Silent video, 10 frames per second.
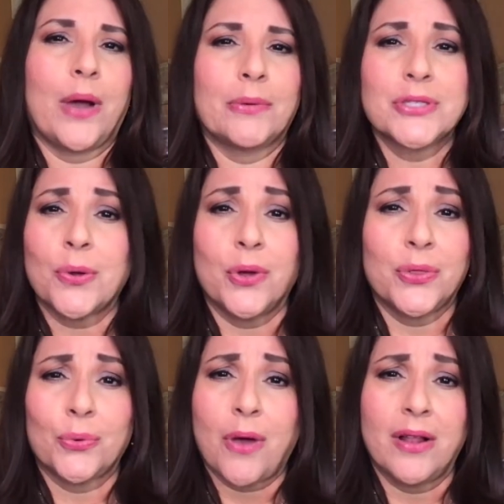I was going
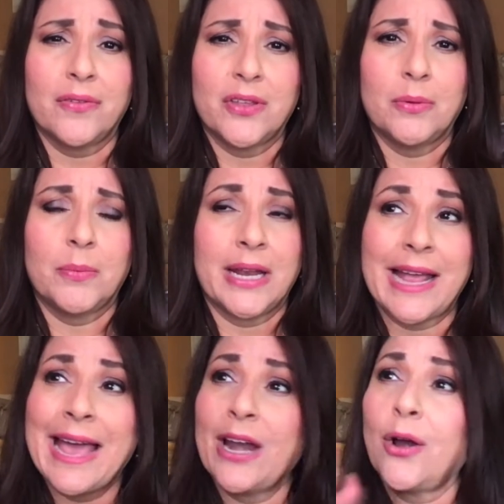through all of them, and I
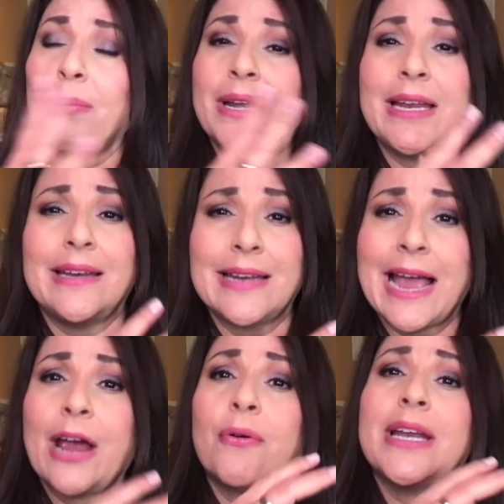had already
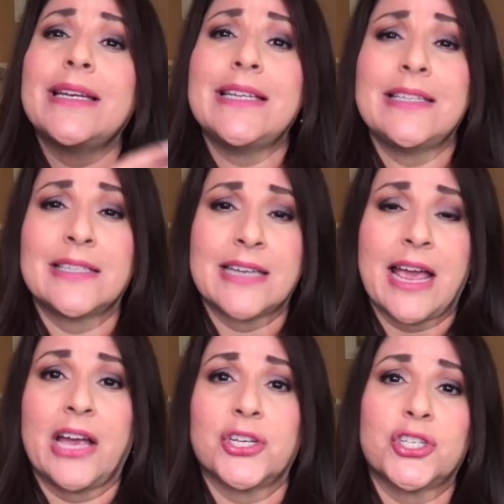I already
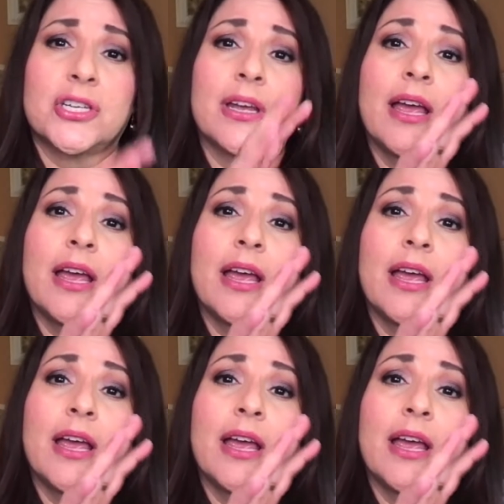destashed